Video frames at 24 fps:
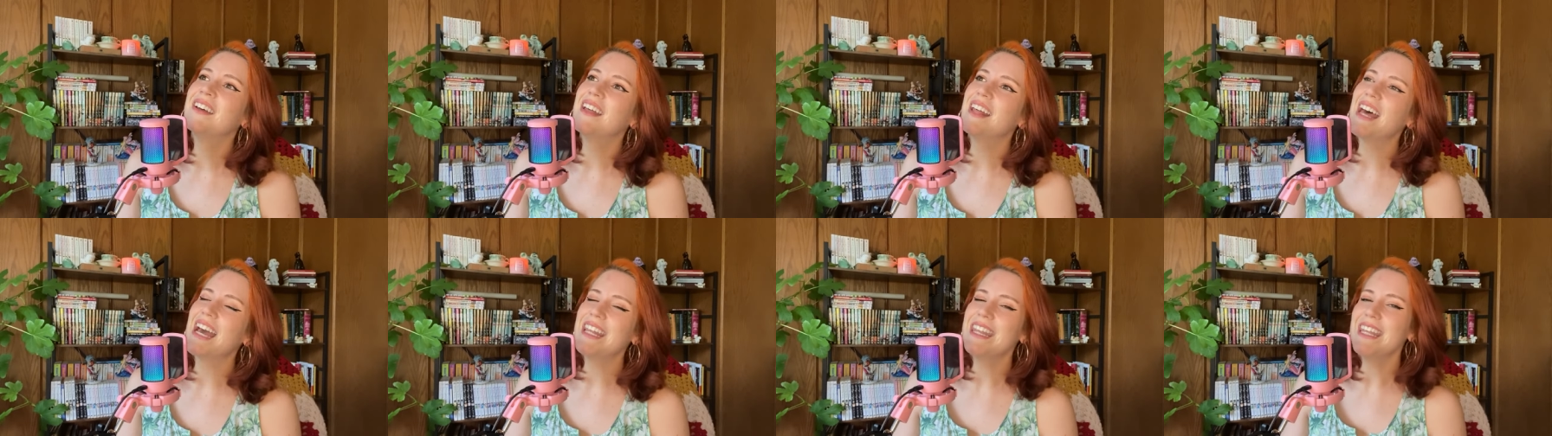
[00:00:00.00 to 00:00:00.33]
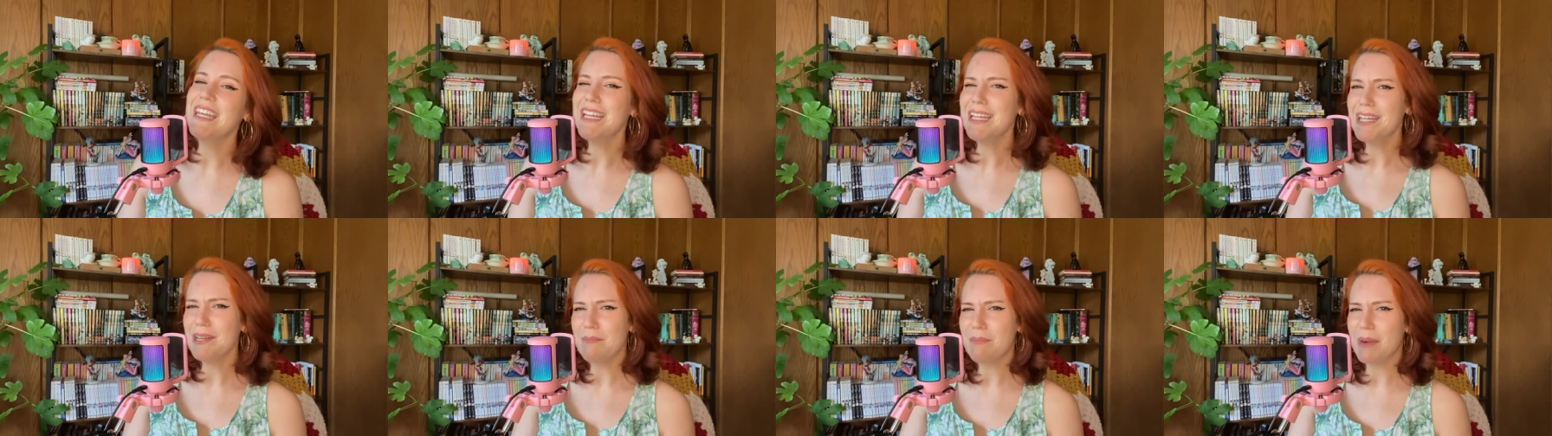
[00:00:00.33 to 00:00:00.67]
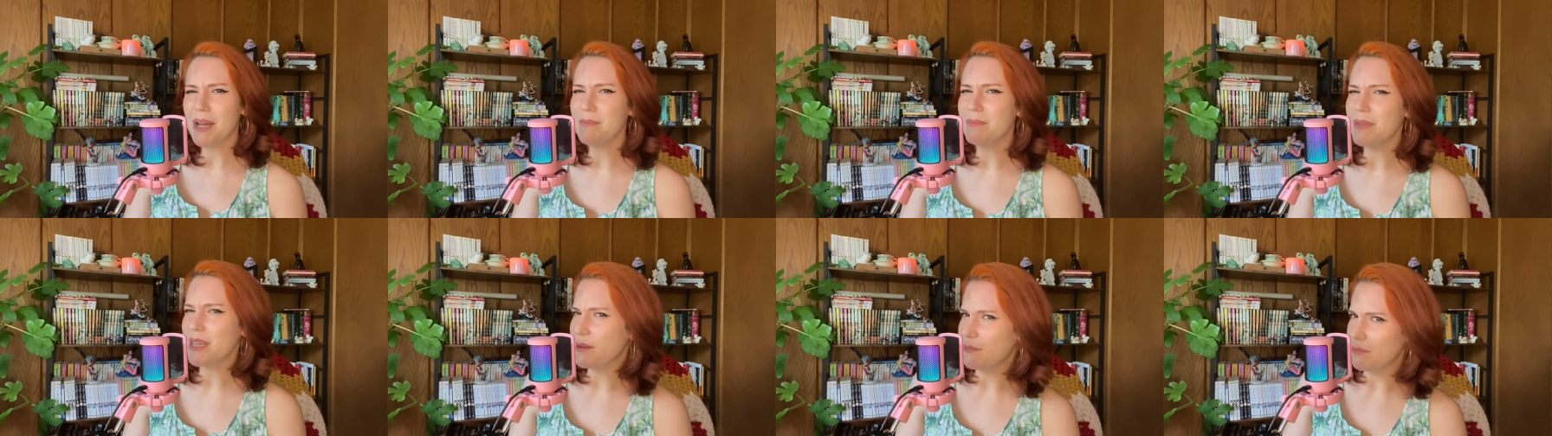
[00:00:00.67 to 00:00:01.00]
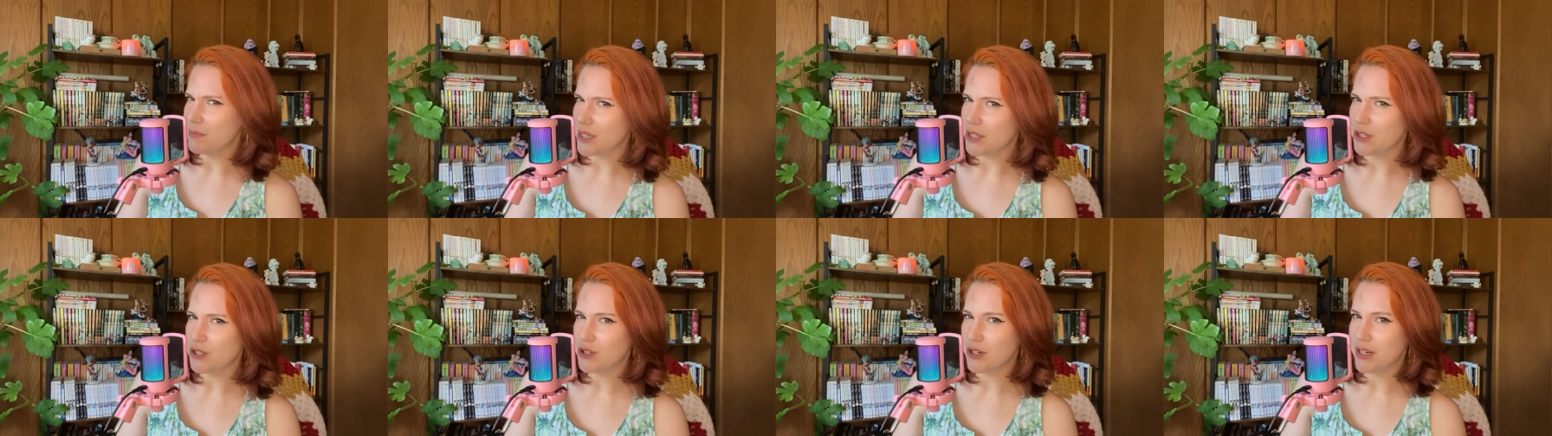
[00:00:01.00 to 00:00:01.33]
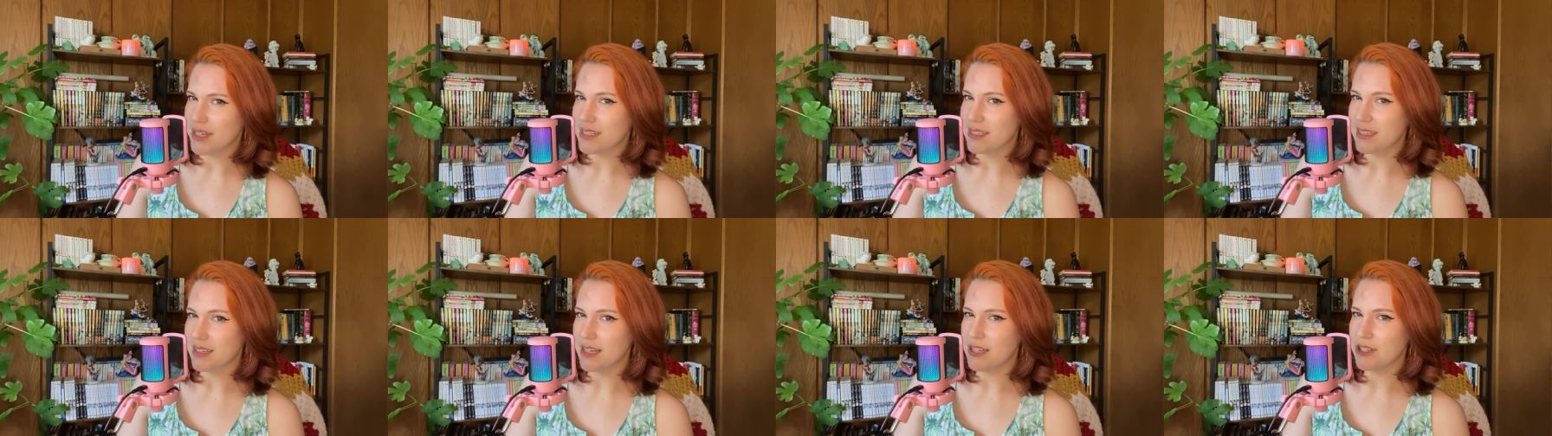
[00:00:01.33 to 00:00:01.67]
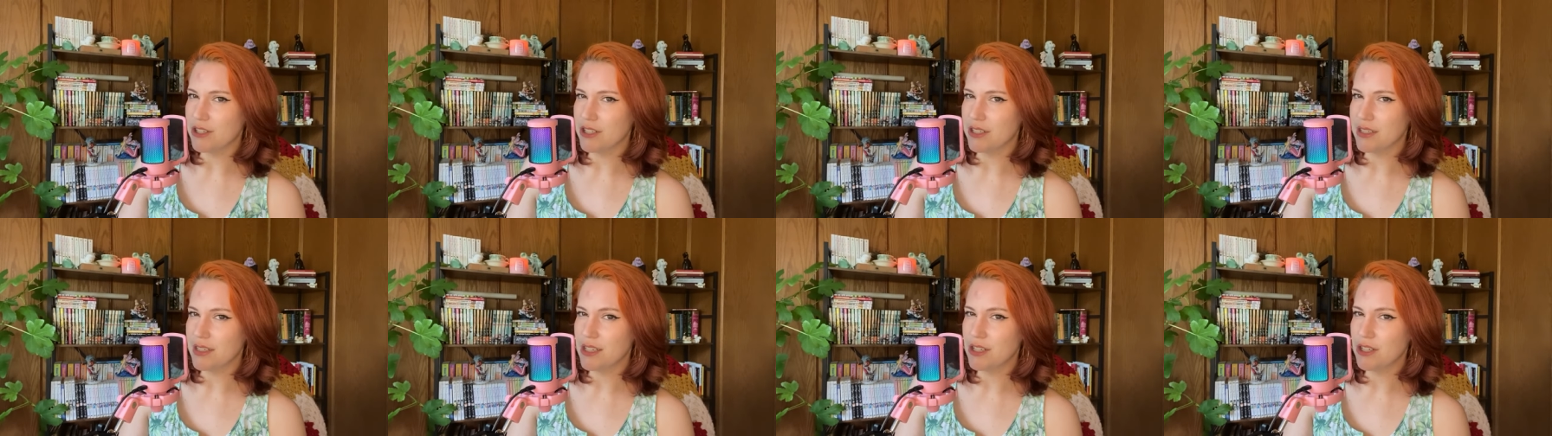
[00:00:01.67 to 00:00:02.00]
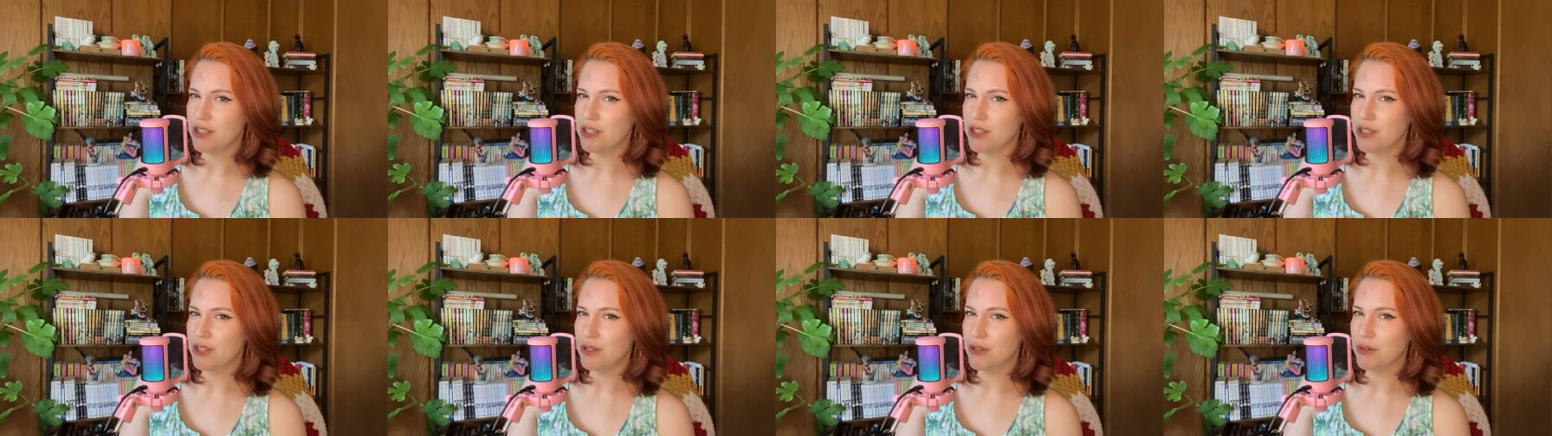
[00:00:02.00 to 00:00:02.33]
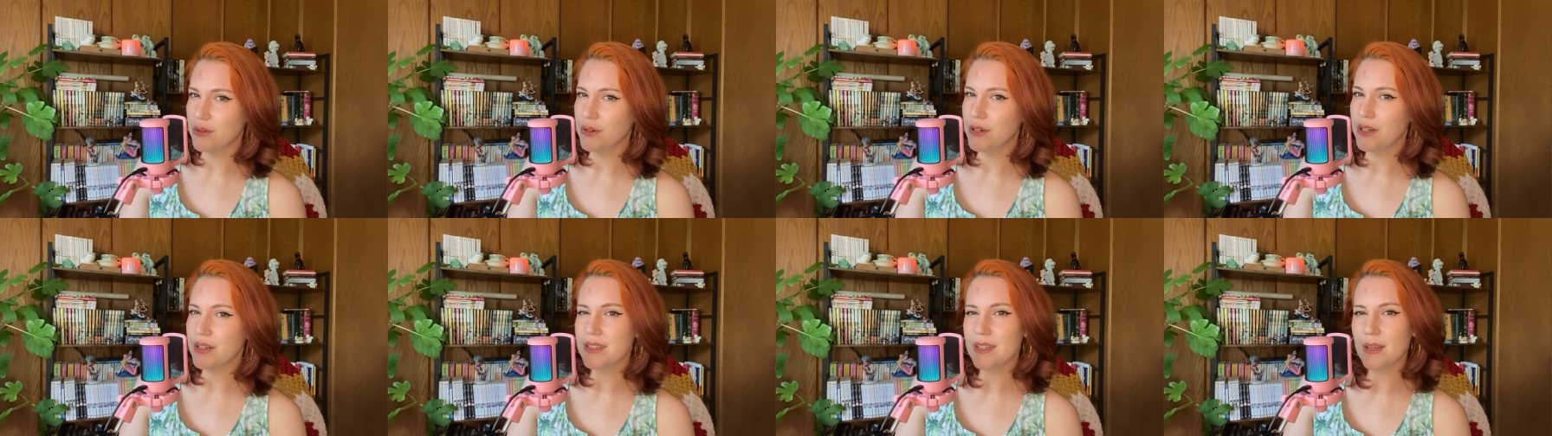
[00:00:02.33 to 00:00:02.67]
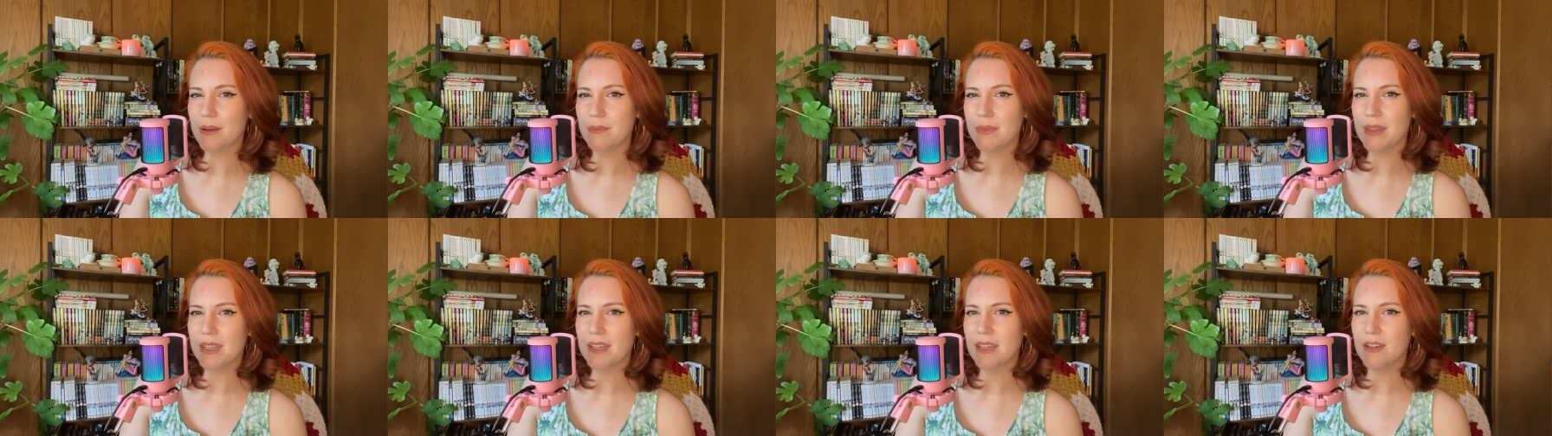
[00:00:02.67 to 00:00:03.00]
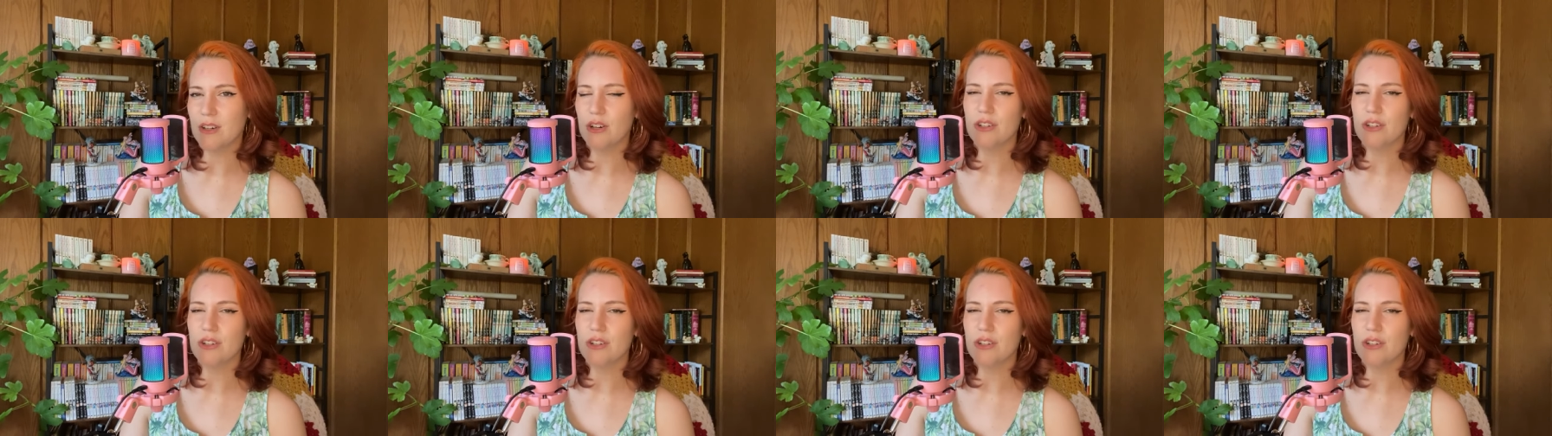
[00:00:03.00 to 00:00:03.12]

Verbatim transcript: I think it might be a mistranslation issue or something,